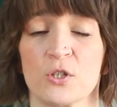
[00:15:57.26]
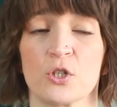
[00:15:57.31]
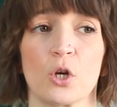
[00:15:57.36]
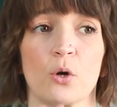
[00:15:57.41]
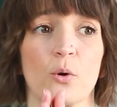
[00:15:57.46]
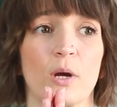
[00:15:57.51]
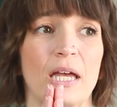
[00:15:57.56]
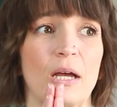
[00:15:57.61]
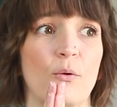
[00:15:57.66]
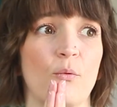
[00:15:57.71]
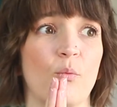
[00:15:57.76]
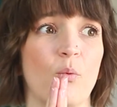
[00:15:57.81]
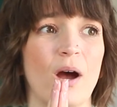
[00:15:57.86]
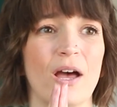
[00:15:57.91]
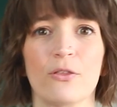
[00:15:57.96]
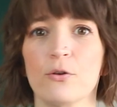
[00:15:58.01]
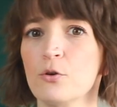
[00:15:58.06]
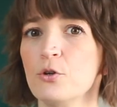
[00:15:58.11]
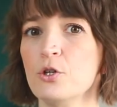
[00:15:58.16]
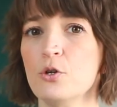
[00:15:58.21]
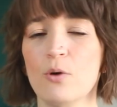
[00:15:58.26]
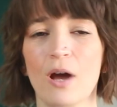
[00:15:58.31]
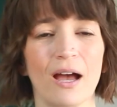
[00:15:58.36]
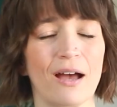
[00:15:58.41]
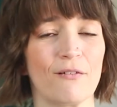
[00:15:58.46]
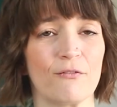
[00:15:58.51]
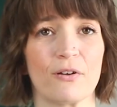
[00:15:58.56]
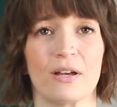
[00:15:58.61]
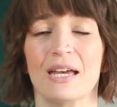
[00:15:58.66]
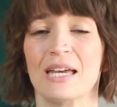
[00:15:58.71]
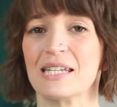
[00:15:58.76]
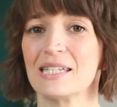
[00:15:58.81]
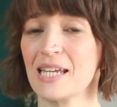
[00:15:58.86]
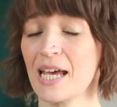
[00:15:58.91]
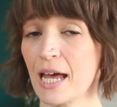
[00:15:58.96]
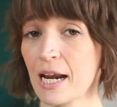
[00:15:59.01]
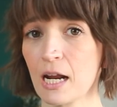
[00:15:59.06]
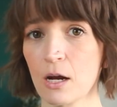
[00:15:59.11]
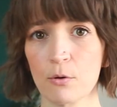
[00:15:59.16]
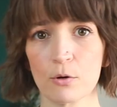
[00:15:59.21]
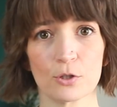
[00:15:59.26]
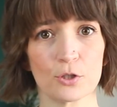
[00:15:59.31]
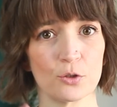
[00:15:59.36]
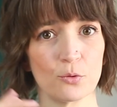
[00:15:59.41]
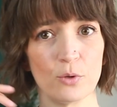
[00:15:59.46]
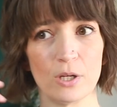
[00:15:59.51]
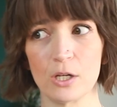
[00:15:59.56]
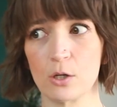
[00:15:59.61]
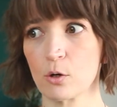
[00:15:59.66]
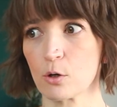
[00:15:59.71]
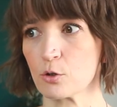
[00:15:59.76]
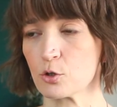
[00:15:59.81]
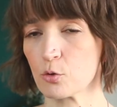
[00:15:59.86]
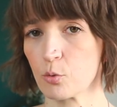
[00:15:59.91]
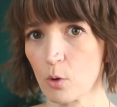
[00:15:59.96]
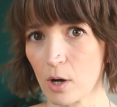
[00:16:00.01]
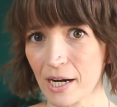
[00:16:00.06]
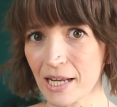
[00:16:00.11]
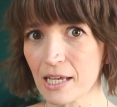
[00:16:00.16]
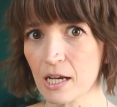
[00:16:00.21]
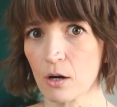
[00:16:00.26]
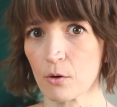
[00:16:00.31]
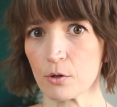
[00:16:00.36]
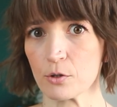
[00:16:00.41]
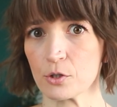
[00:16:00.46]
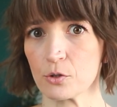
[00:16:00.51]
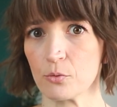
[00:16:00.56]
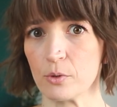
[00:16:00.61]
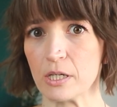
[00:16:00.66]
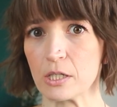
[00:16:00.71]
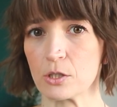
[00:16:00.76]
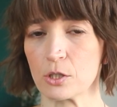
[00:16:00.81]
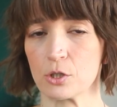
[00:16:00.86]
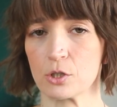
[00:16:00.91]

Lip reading: So whether you have 10 hours a week or 20 hours a week to